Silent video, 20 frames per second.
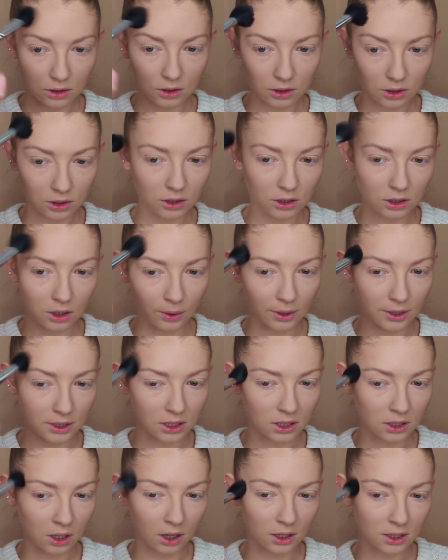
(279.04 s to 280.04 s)
Just so it
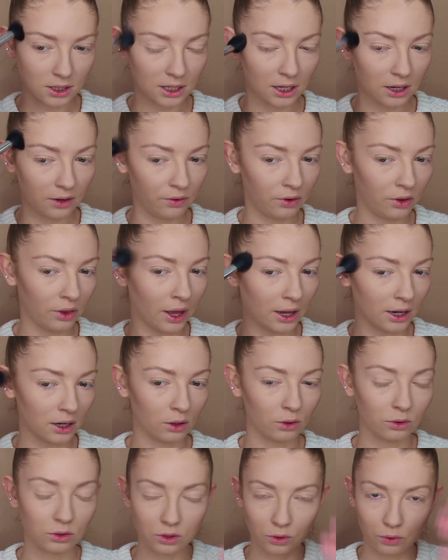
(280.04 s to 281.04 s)
starts to give you that
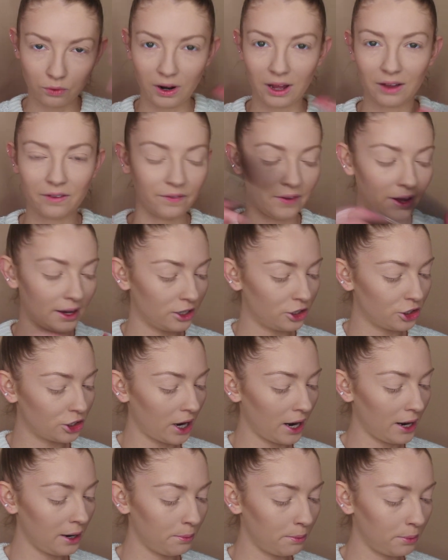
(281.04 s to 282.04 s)
sort of like face
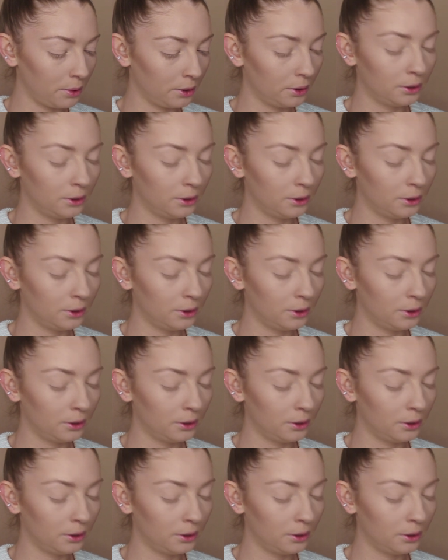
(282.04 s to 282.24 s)
shape.